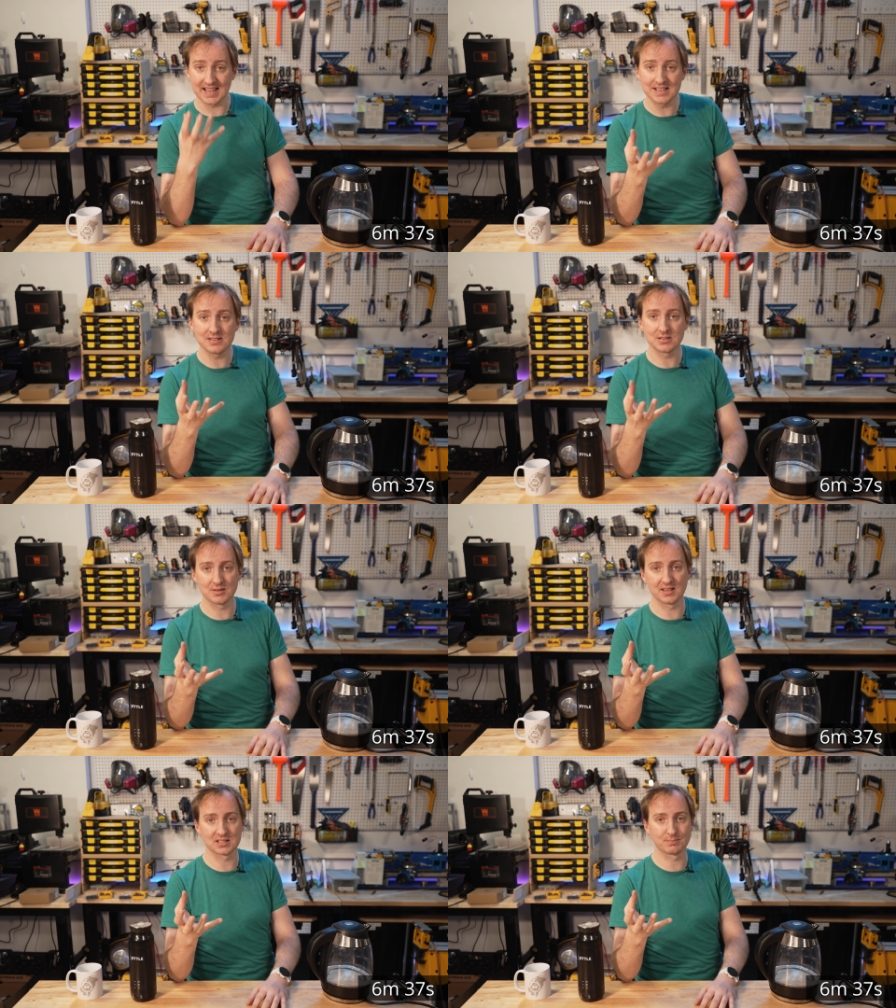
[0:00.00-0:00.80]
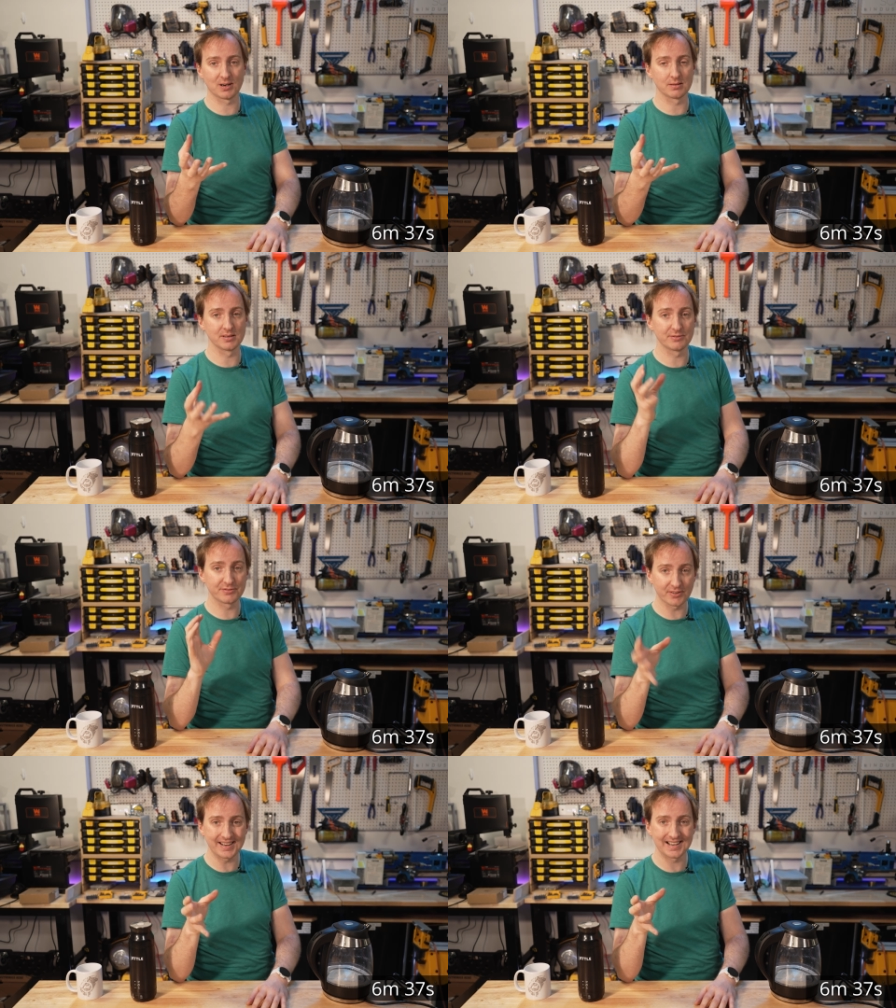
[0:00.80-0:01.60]
into the experiment,
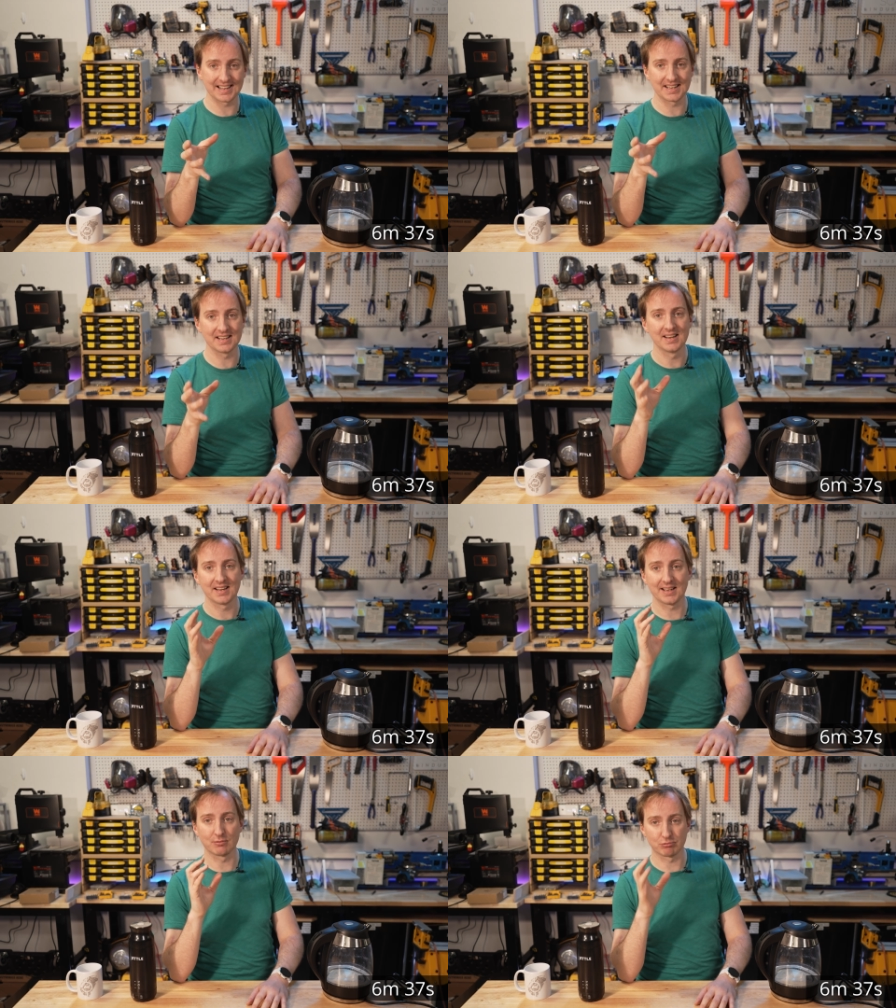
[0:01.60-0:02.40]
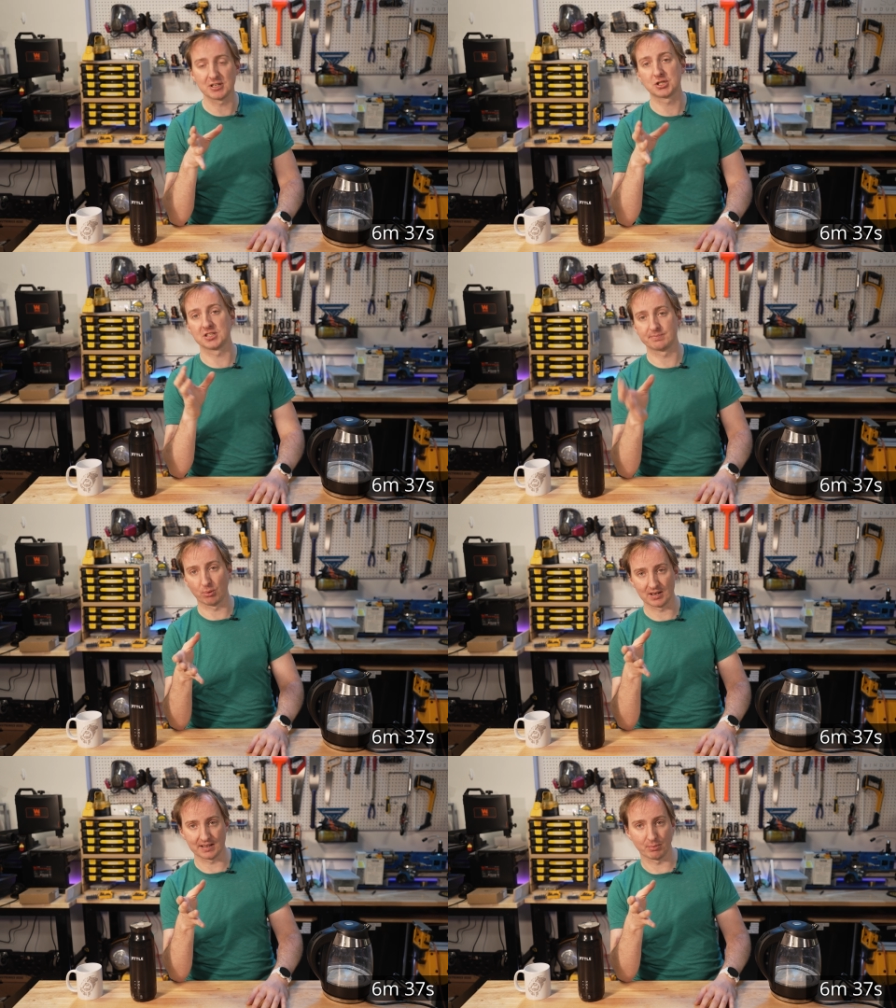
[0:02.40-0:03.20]
finally it reaches
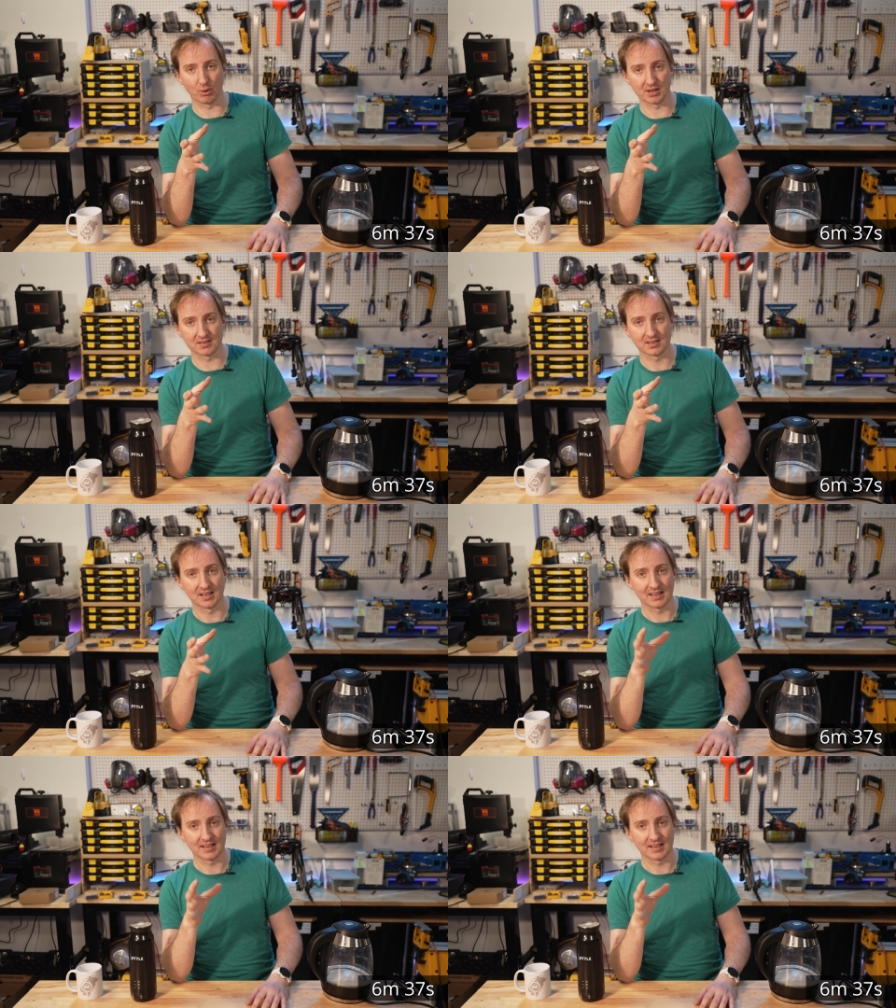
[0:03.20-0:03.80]
boiling point.